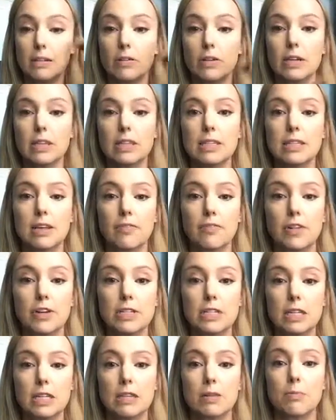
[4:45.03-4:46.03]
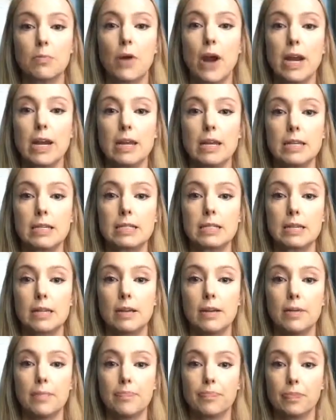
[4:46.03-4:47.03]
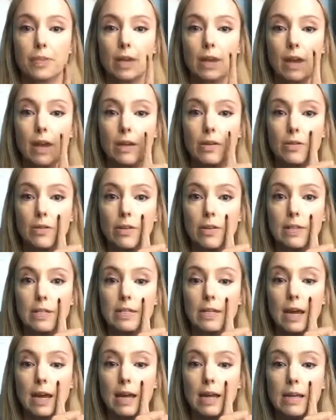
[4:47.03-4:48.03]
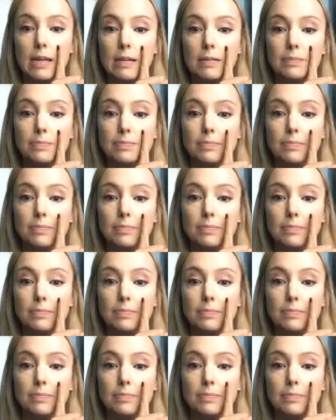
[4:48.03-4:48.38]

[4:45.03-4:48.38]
look at the difference in the brightness under this eye